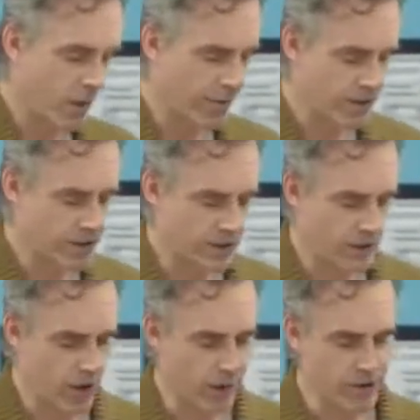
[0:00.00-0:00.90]
women's
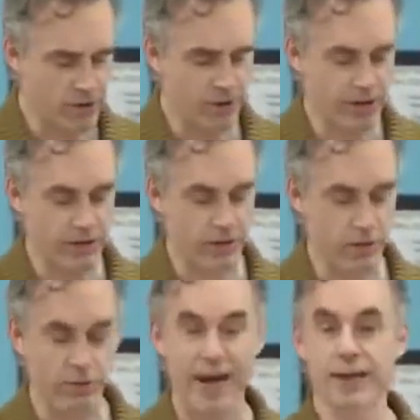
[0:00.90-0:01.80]
career opportunities
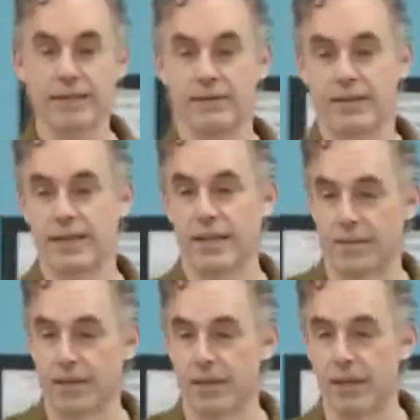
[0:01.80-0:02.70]
were relatively
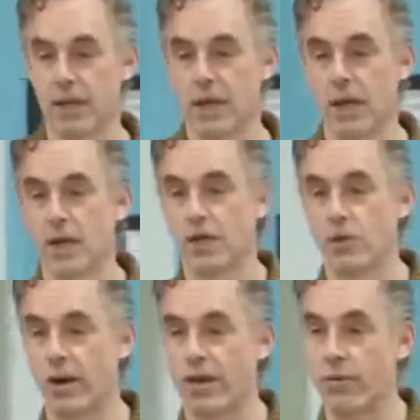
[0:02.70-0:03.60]
limited
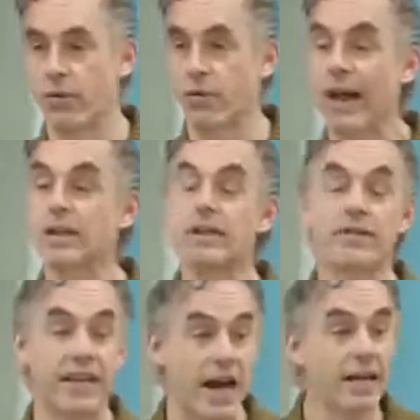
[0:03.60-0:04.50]
to where they were
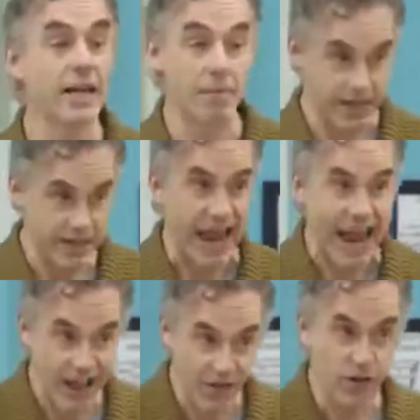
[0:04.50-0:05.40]
relatively unlimited
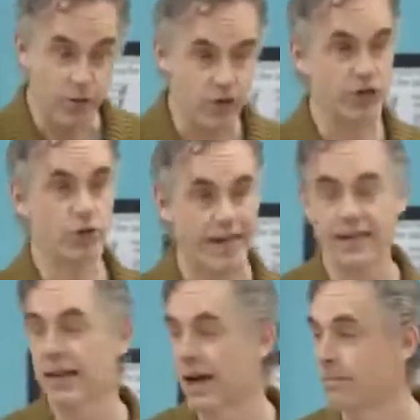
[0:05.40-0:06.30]
and there were two
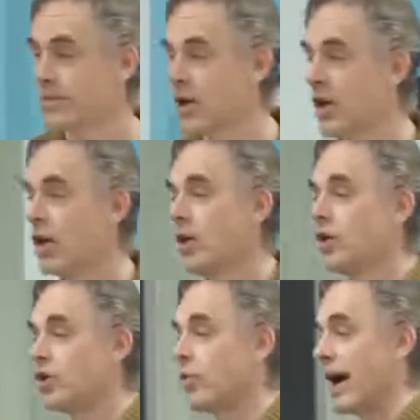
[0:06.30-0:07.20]
incomes,
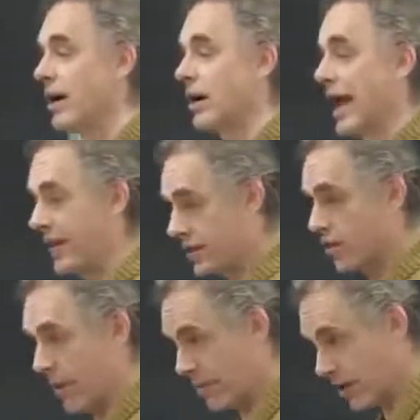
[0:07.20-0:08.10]
to where, and
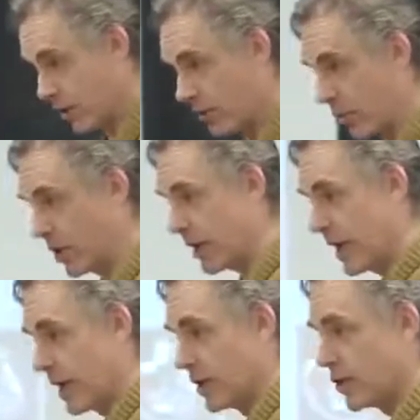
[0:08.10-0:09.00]
so women could
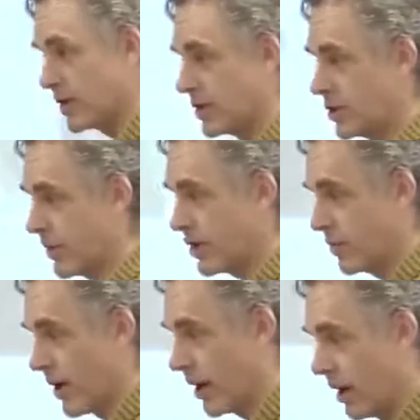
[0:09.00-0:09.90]
work, to a
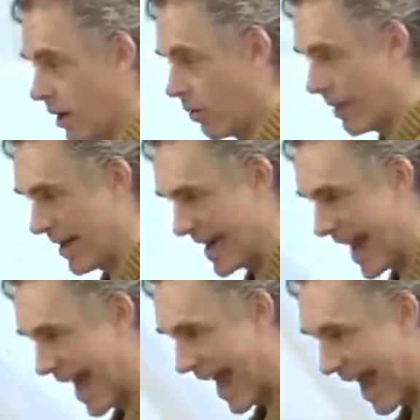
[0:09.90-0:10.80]
situation where
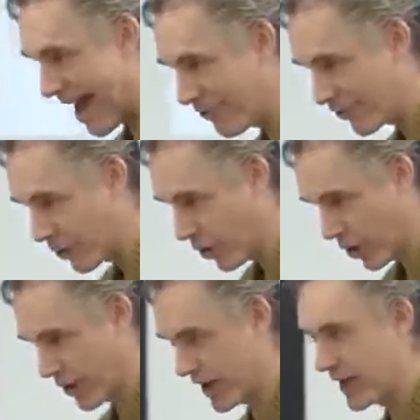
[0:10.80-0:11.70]
women have to
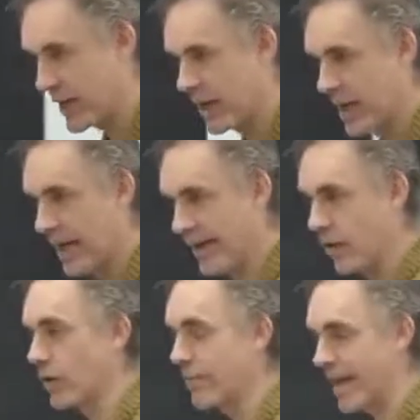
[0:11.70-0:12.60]
work and
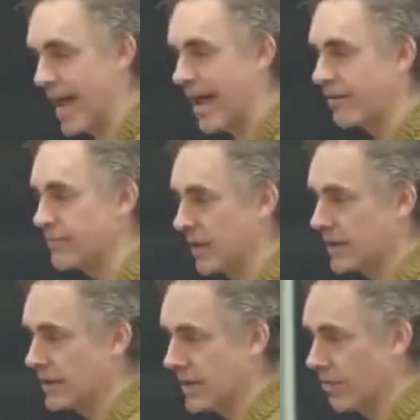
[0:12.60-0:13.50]
they only make half as
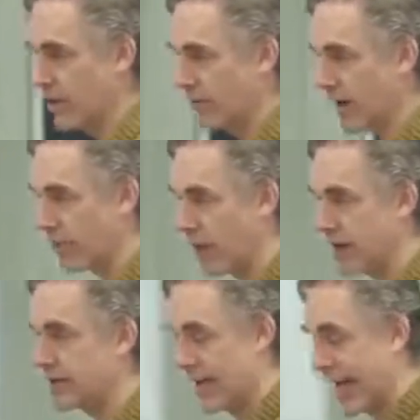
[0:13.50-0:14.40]
much as they would have
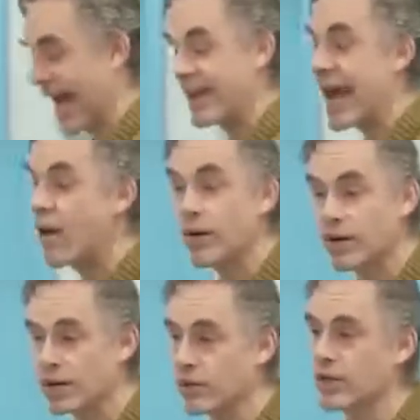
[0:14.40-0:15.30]
otherwise. And now
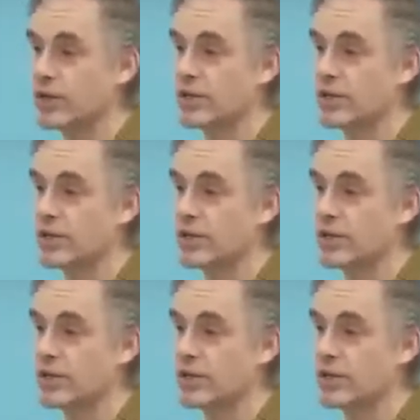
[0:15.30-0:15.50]
we're going to go